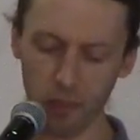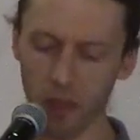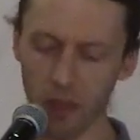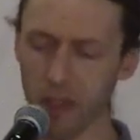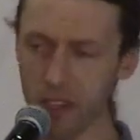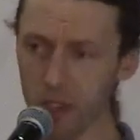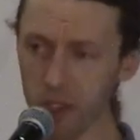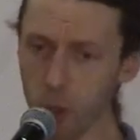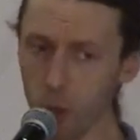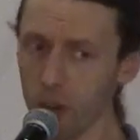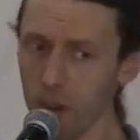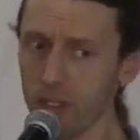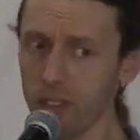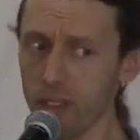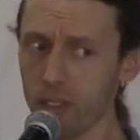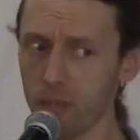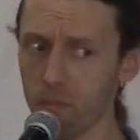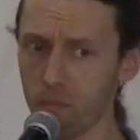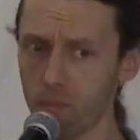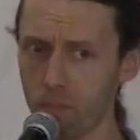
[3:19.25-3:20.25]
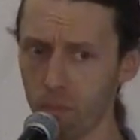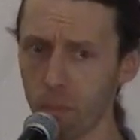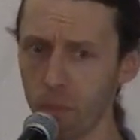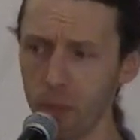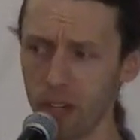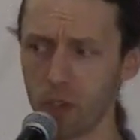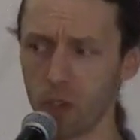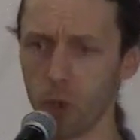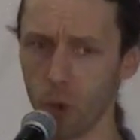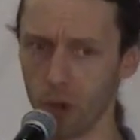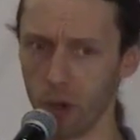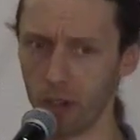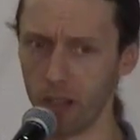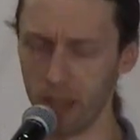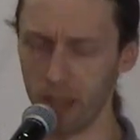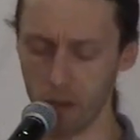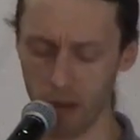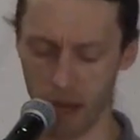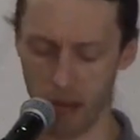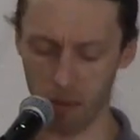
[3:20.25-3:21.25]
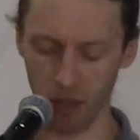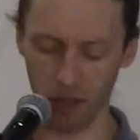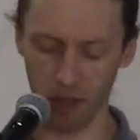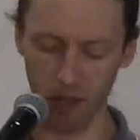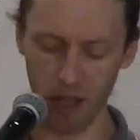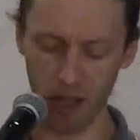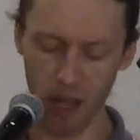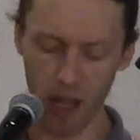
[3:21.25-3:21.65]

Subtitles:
The story's pretty short in the Bible,